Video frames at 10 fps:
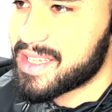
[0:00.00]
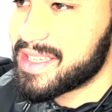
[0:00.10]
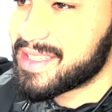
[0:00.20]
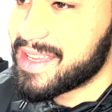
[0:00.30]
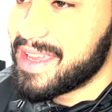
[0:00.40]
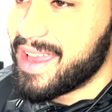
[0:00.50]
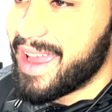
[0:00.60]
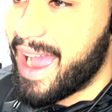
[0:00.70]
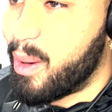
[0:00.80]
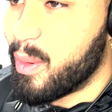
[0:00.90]
because
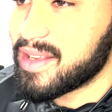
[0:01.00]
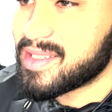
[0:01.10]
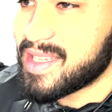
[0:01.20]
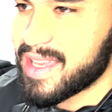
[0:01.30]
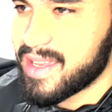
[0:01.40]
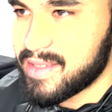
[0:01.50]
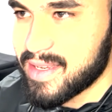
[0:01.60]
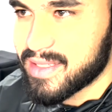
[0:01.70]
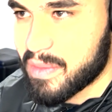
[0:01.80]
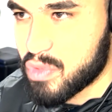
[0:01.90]
I want to see Izzy
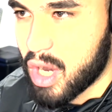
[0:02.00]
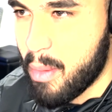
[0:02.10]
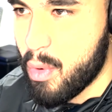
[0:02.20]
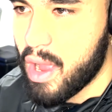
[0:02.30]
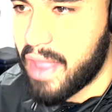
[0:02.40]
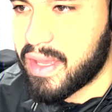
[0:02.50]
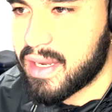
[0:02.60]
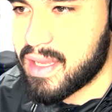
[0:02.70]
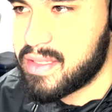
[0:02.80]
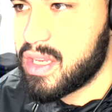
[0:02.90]
in some trouble and then Izzy